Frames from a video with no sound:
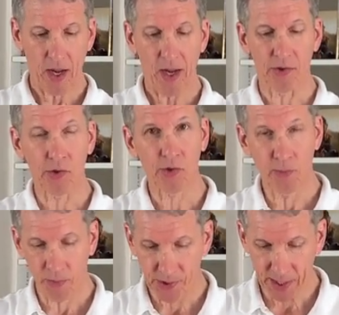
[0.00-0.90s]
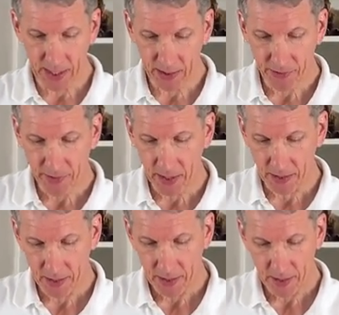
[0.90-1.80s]
It's super skinny thin.
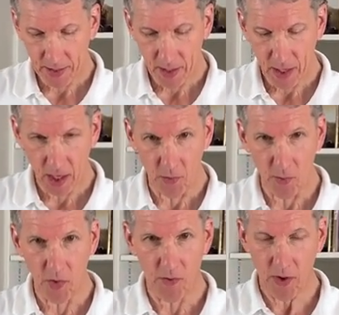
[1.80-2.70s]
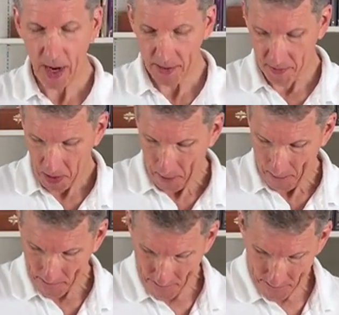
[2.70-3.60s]
It won't ride
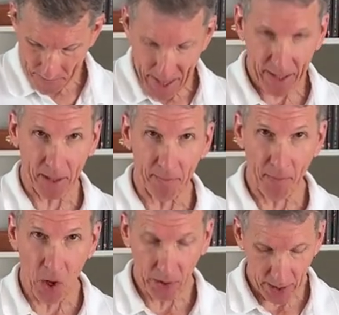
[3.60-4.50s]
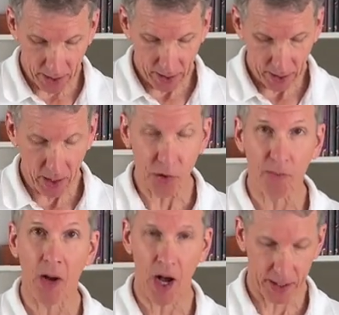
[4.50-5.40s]
big and bulky in your
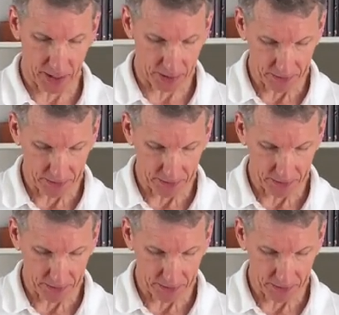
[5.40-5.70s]
pocket.